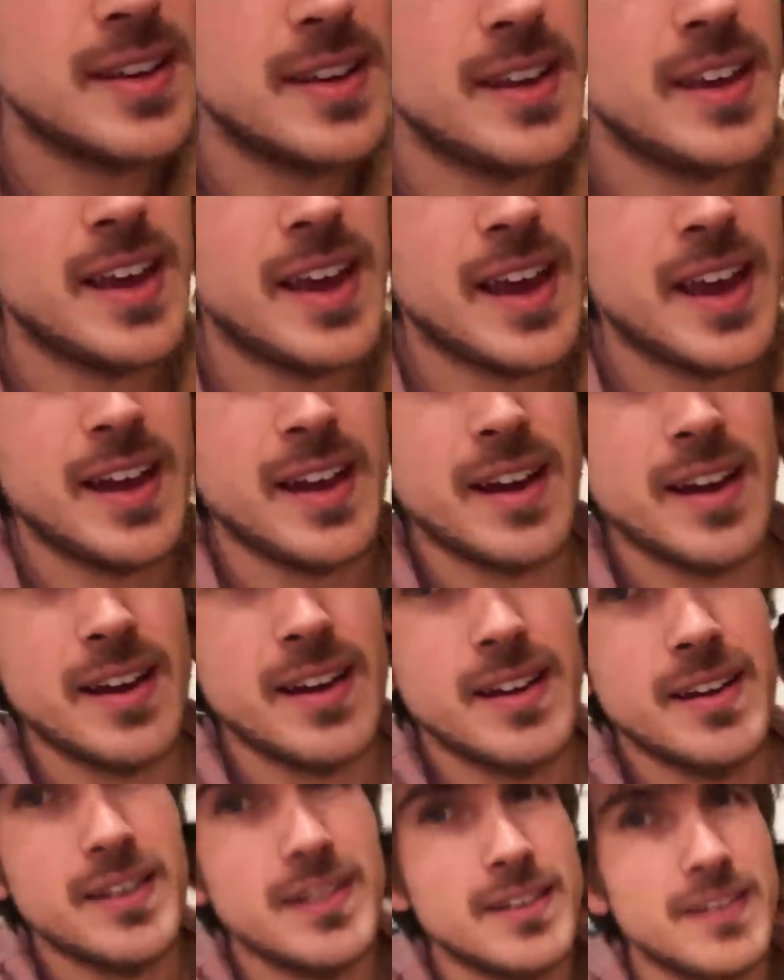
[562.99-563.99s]

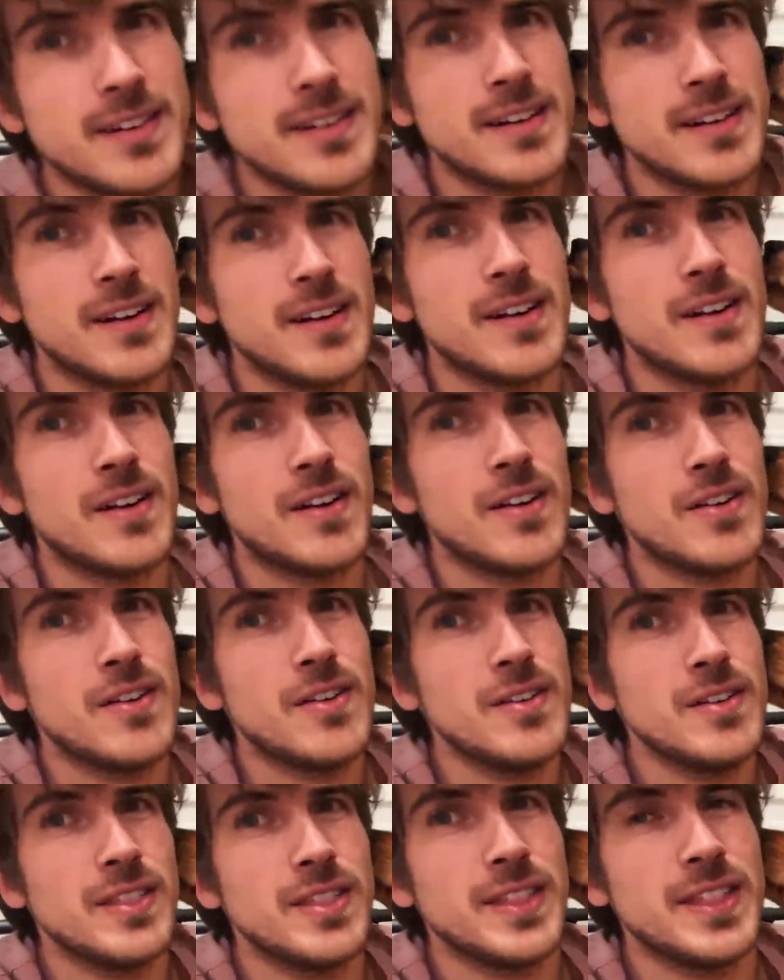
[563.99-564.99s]
Yeah?
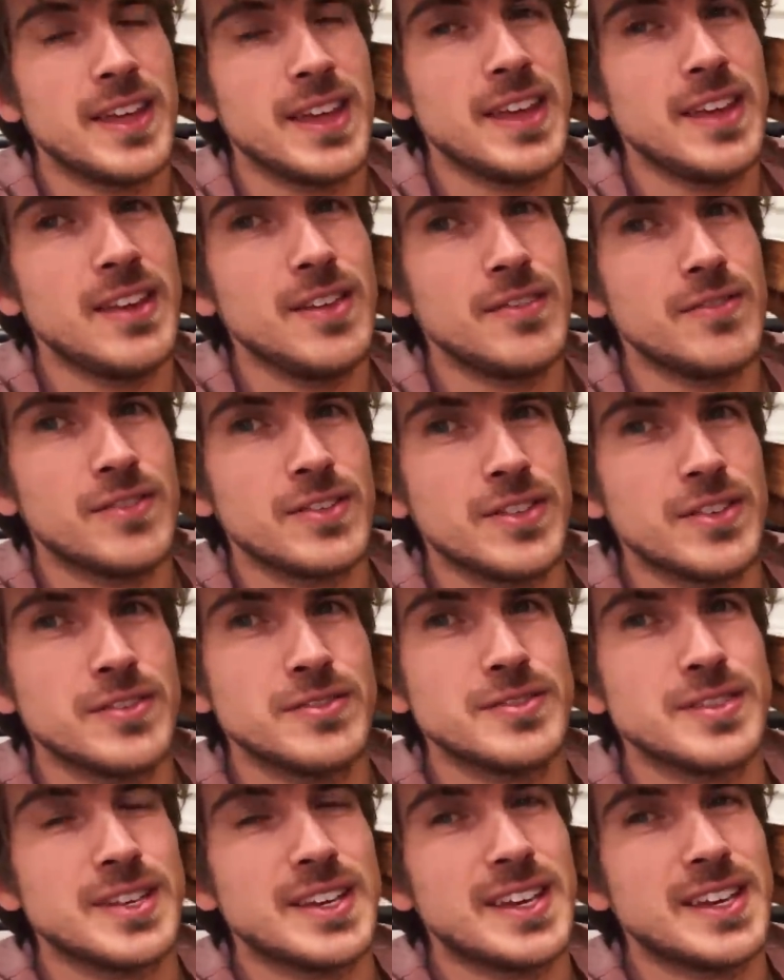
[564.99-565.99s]
Oh, thank you for
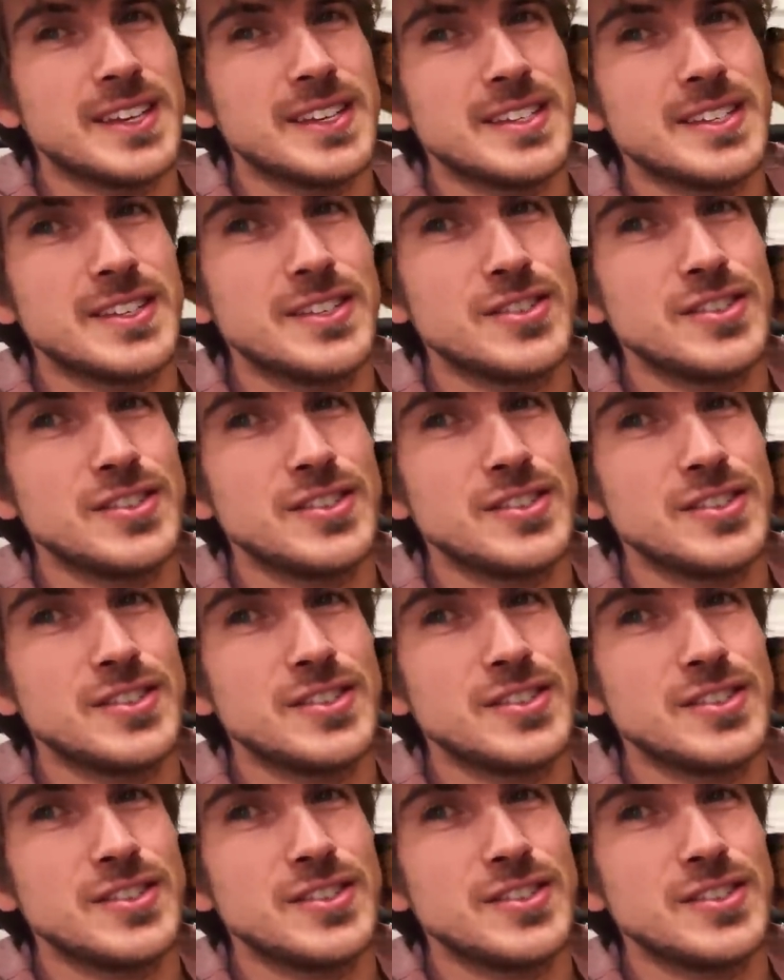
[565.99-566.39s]
those kisses.